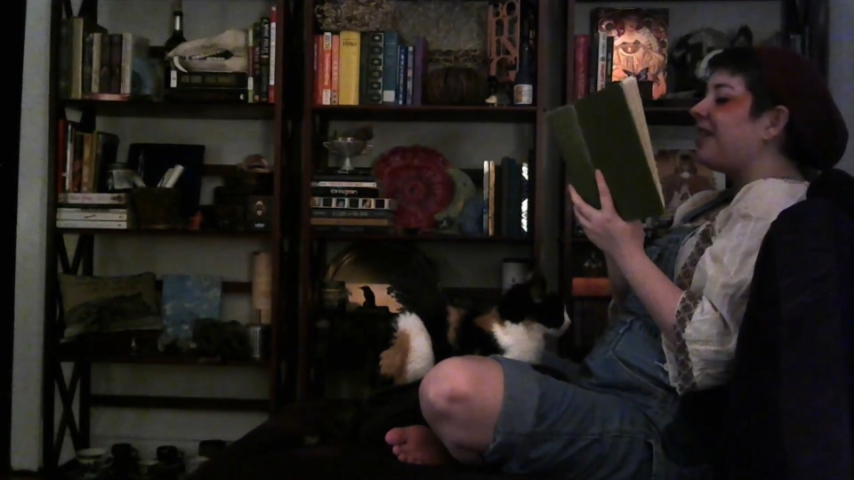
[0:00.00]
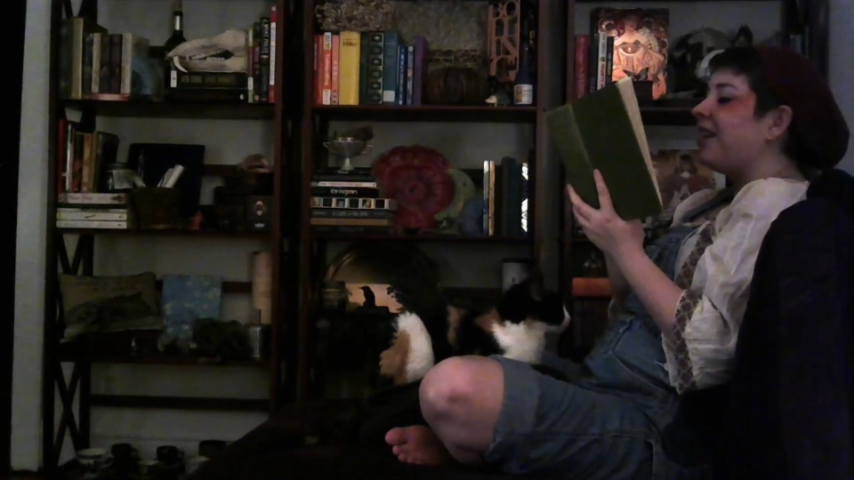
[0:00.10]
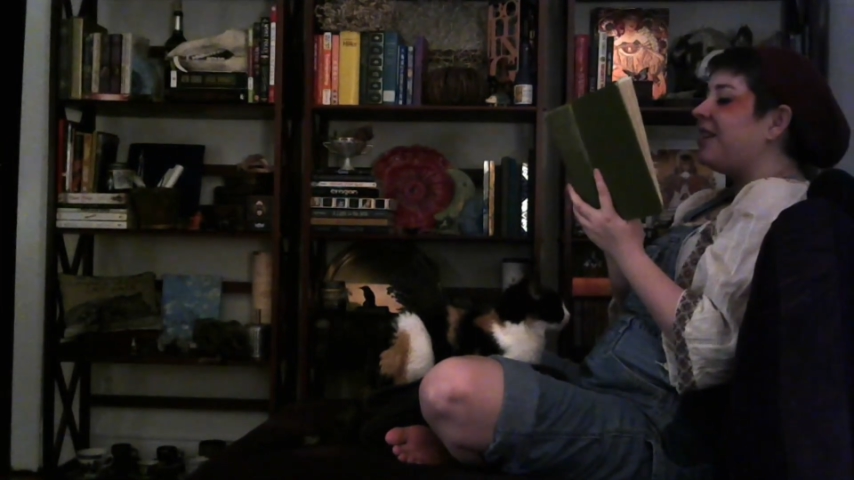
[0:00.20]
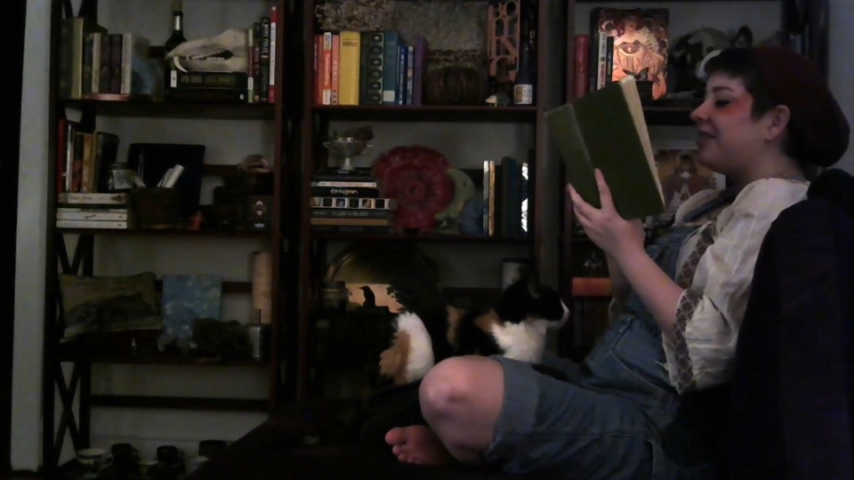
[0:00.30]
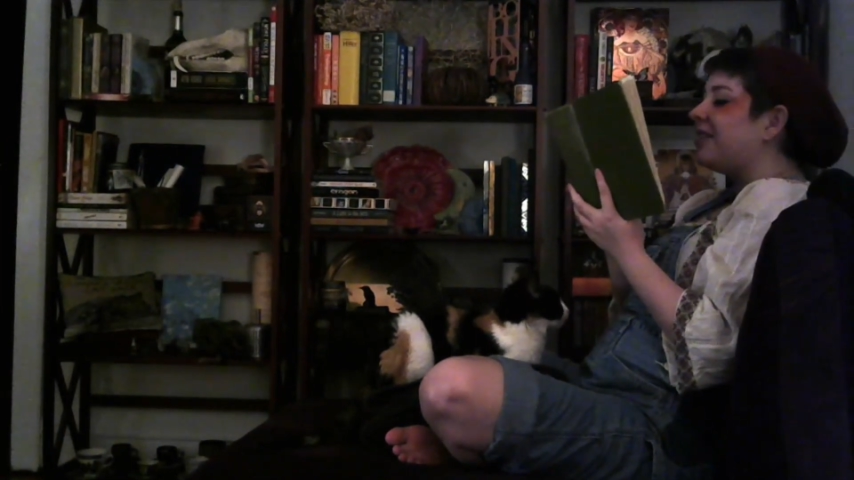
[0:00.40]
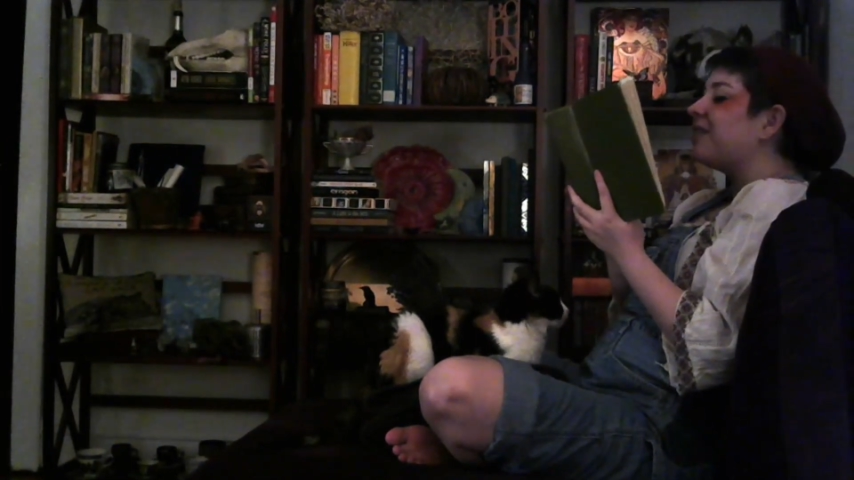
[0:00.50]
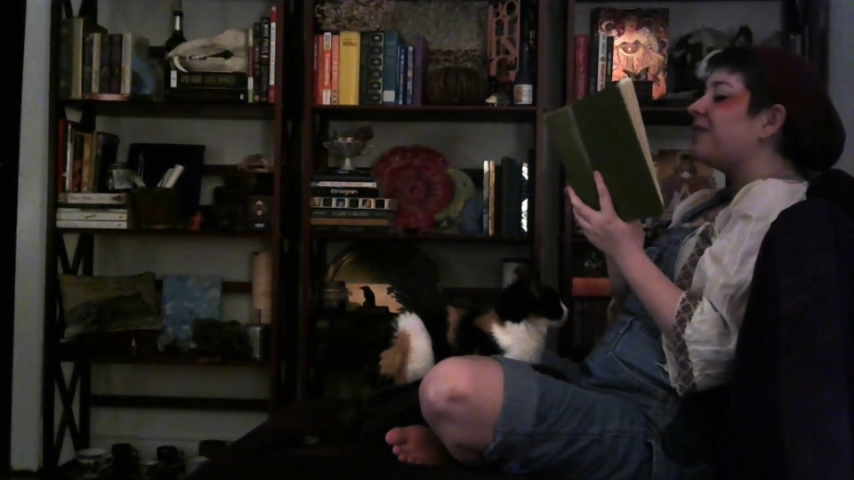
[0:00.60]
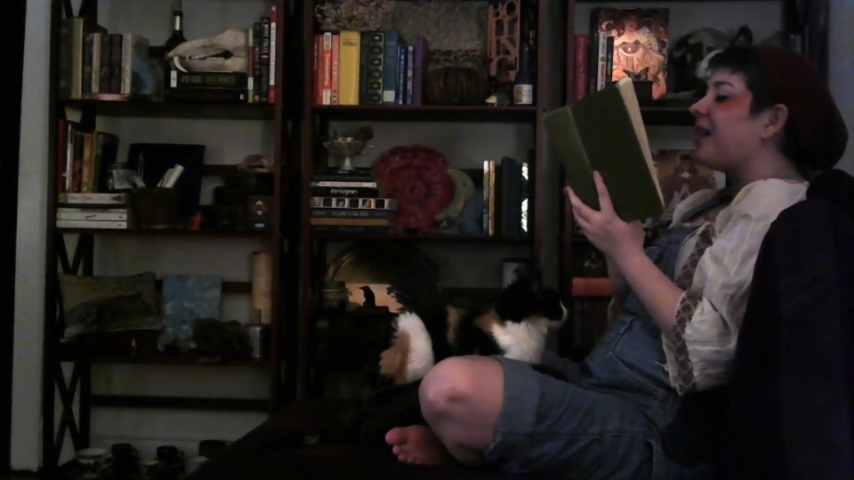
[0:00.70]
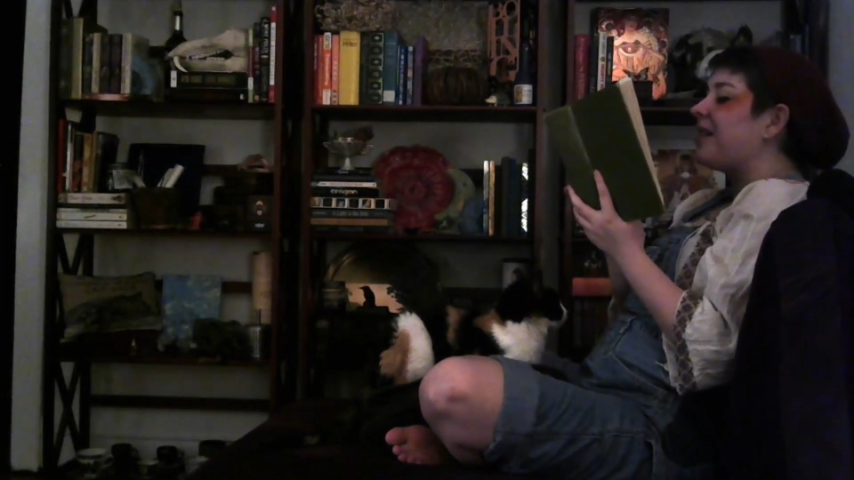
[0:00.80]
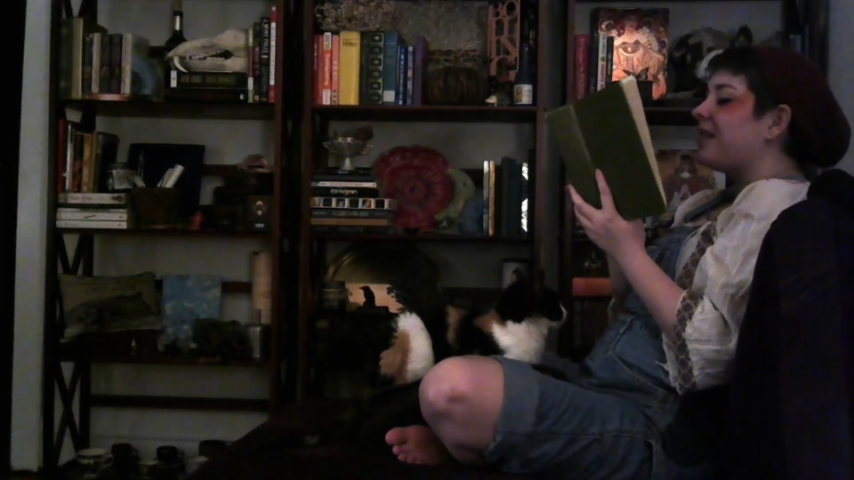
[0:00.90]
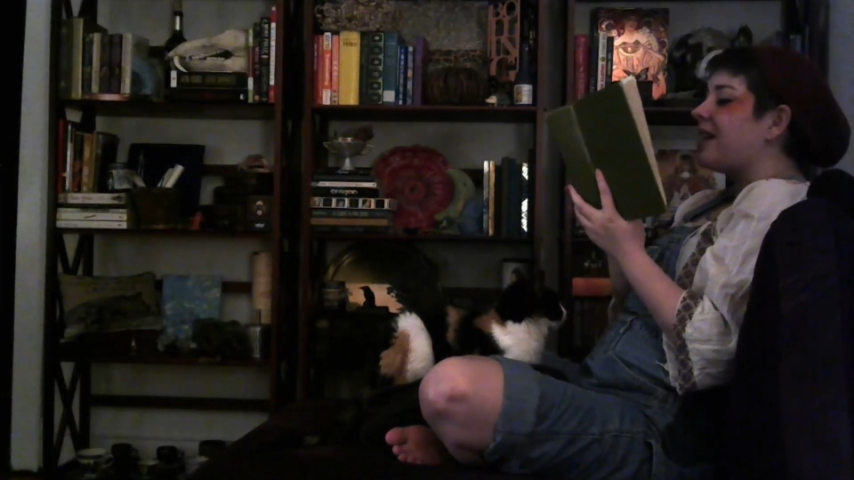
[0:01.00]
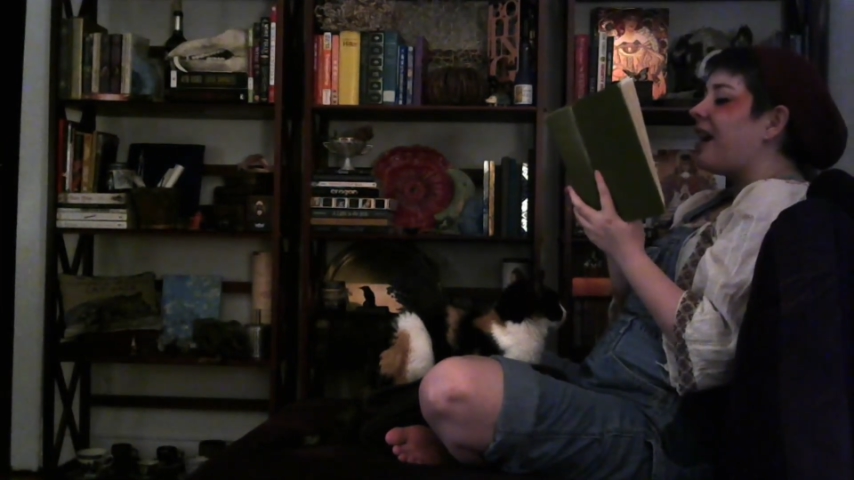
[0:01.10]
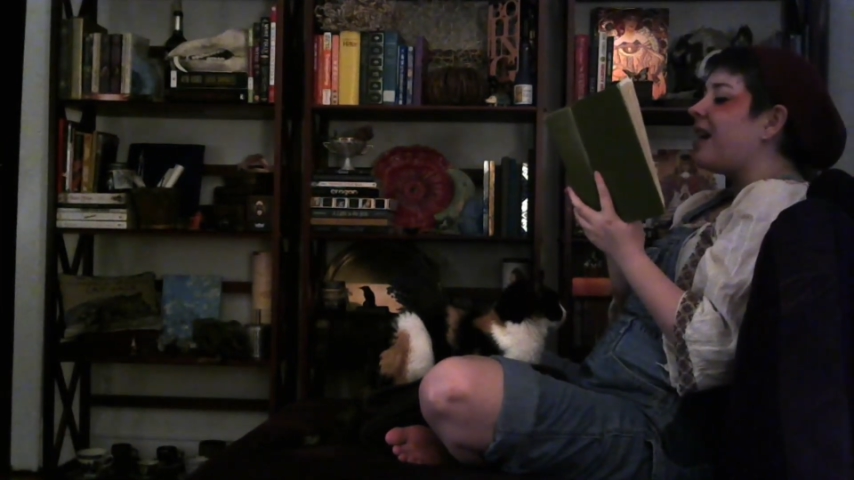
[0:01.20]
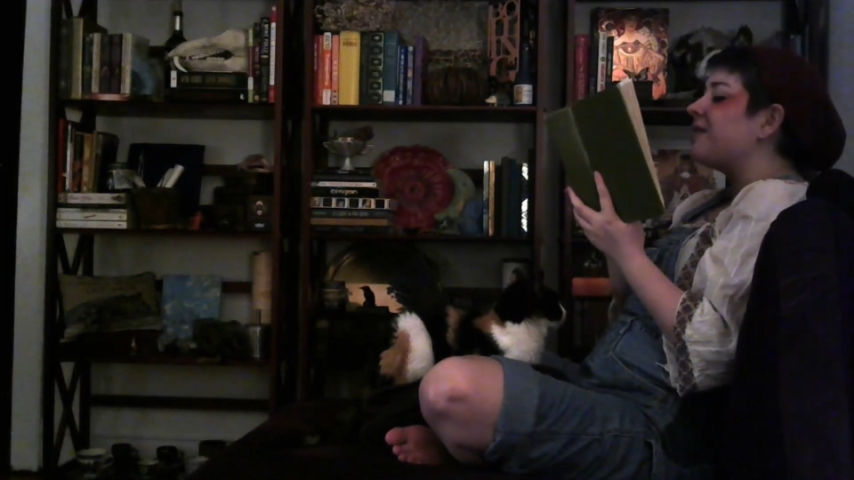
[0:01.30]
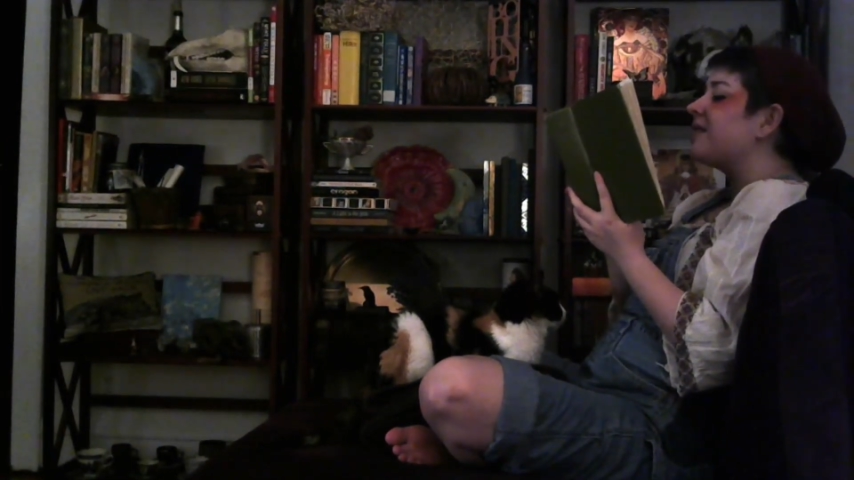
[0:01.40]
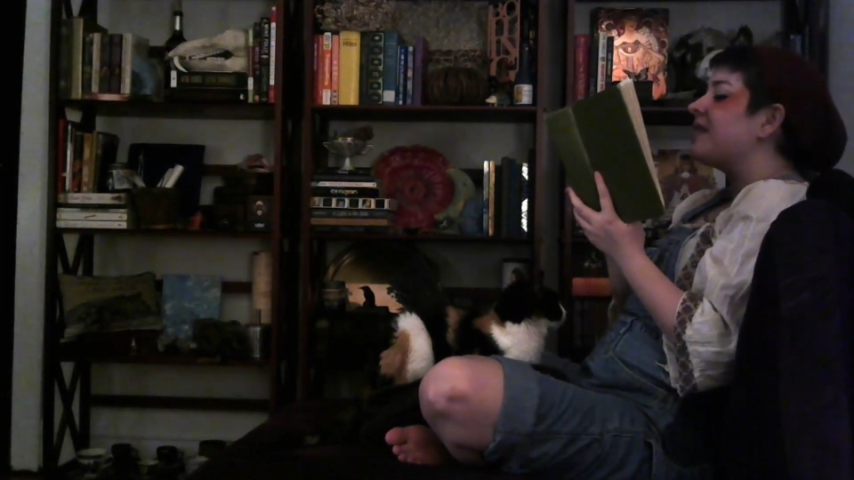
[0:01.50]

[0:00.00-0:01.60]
and look round the house,